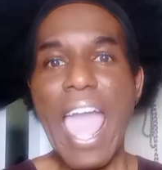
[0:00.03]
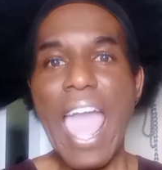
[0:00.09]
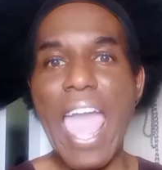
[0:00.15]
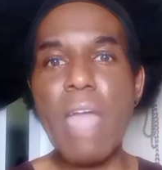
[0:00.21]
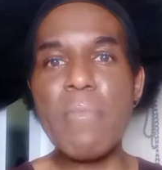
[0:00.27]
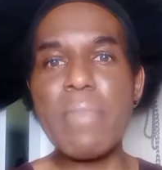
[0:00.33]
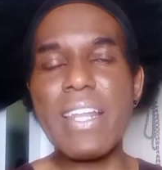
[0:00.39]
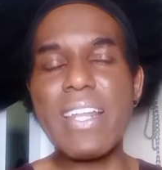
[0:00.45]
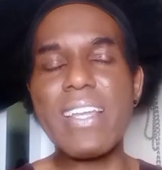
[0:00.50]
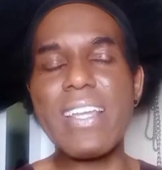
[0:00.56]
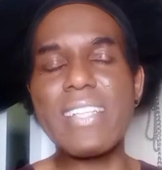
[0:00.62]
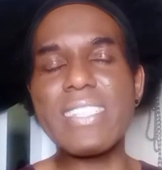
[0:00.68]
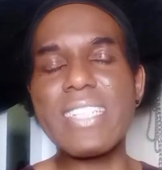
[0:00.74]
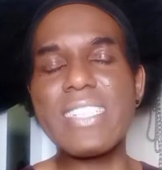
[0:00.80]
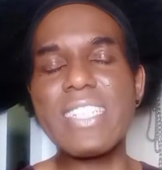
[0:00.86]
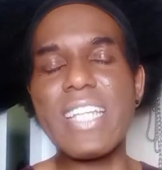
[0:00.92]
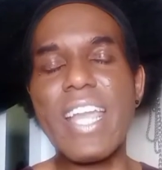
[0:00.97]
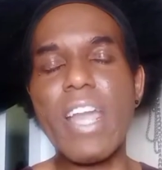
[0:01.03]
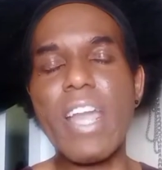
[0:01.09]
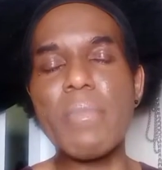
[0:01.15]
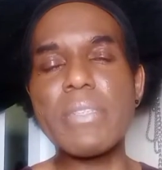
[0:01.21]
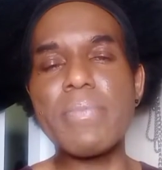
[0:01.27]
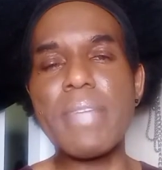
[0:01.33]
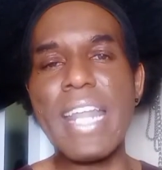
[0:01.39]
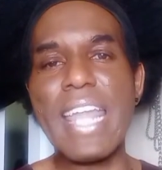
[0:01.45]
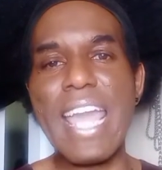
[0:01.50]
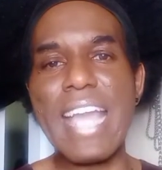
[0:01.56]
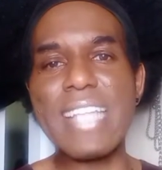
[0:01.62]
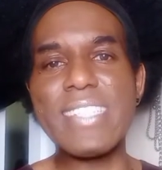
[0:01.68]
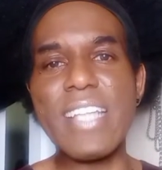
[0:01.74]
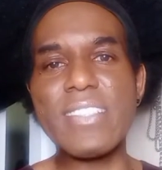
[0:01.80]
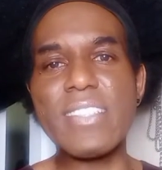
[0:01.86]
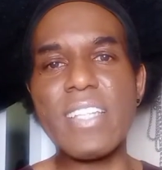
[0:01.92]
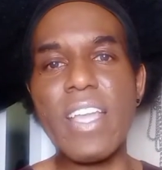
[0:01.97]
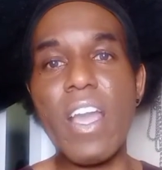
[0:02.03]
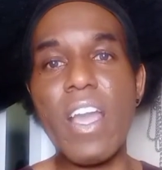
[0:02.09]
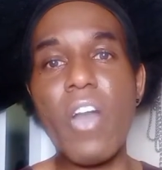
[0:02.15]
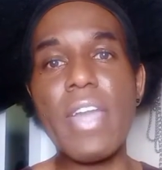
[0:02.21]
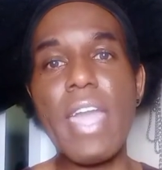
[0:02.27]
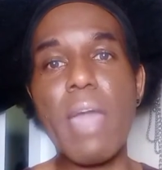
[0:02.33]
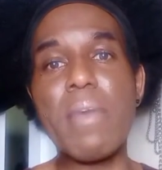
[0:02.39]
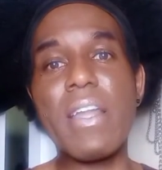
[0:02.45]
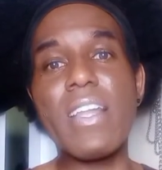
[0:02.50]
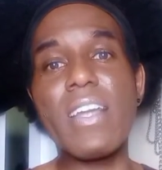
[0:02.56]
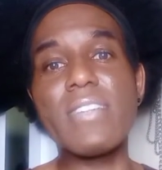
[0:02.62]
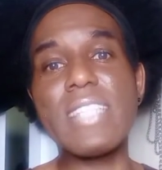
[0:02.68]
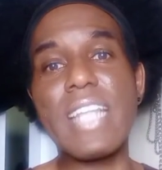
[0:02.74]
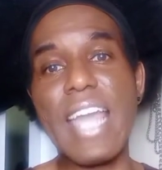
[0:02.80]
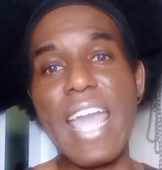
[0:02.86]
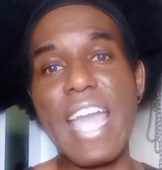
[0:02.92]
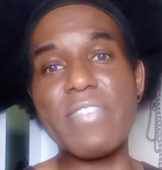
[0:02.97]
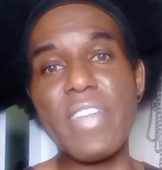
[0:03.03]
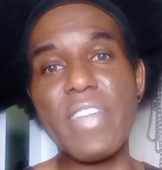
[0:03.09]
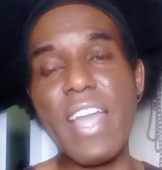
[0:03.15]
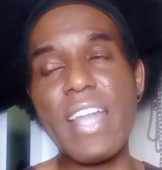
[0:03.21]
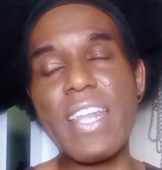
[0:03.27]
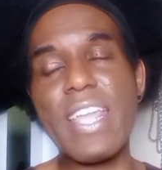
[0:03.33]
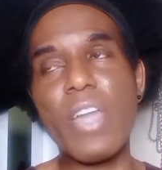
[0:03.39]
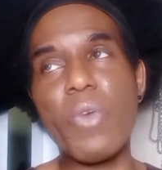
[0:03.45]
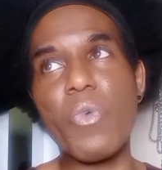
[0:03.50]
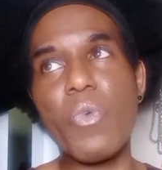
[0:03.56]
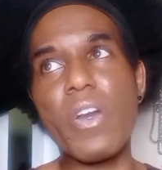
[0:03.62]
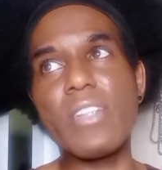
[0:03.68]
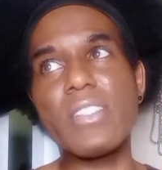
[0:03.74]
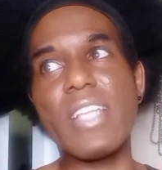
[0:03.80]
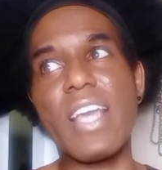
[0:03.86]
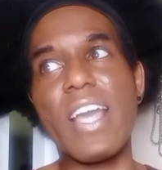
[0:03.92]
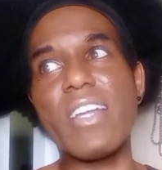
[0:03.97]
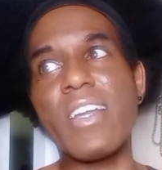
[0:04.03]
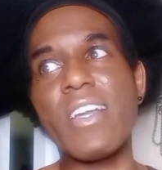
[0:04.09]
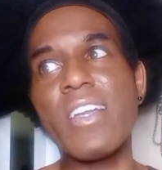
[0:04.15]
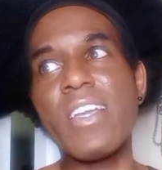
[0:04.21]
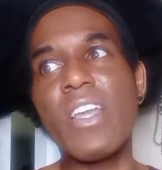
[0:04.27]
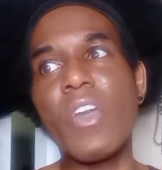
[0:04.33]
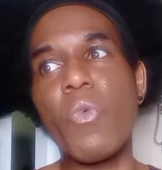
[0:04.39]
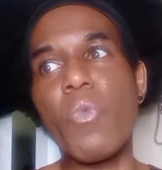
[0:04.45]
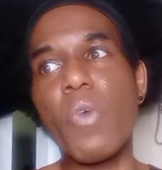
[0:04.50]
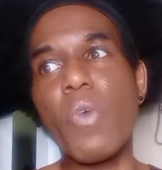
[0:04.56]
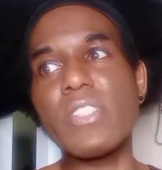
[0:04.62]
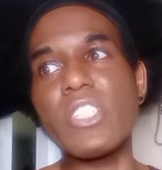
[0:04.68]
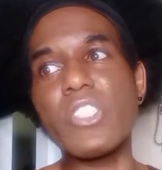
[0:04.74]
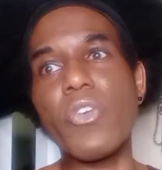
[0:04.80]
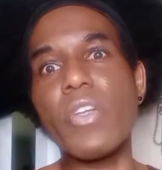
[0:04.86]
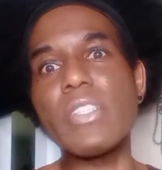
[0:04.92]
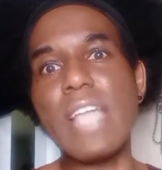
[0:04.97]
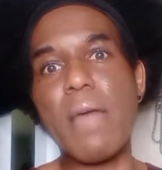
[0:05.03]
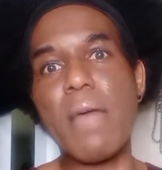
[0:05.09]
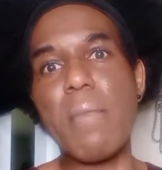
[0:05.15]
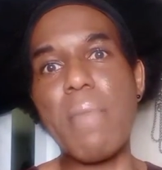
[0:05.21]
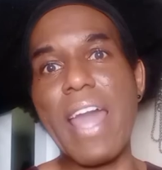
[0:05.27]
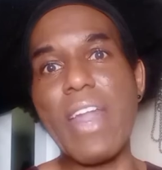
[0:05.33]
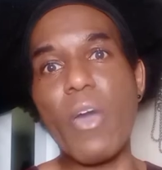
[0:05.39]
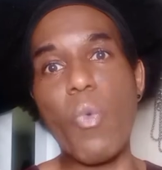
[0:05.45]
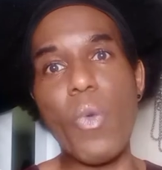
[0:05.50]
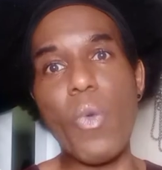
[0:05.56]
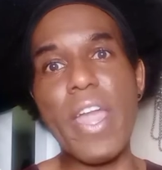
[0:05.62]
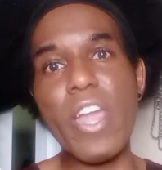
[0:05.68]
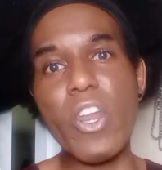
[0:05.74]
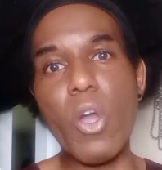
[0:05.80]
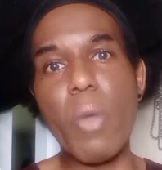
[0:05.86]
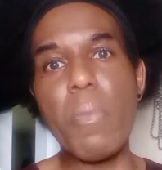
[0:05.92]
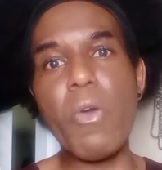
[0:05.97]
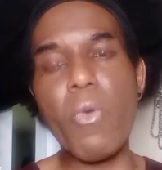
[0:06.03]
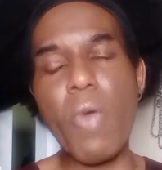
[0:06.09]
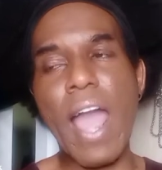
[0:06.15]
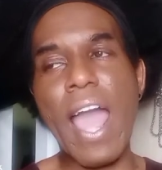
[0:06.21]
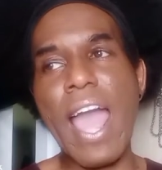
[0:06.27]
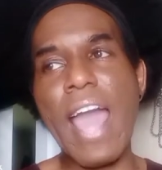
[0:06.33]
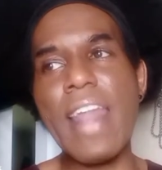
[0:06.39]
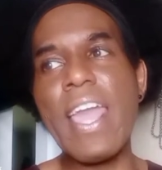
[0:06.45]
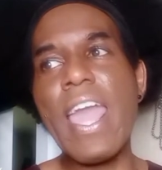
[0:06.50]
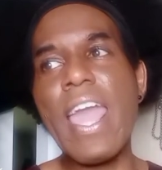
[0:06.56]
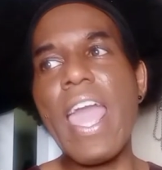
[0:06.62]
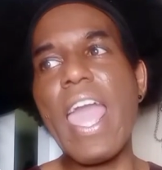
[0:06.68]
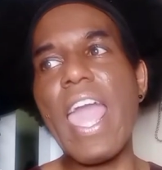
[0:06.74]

Hey, my loves, it's your girl, Miss Melody XOXO here. Okay, my loves, the last video I did was uh was a story time about a weird Uber ride.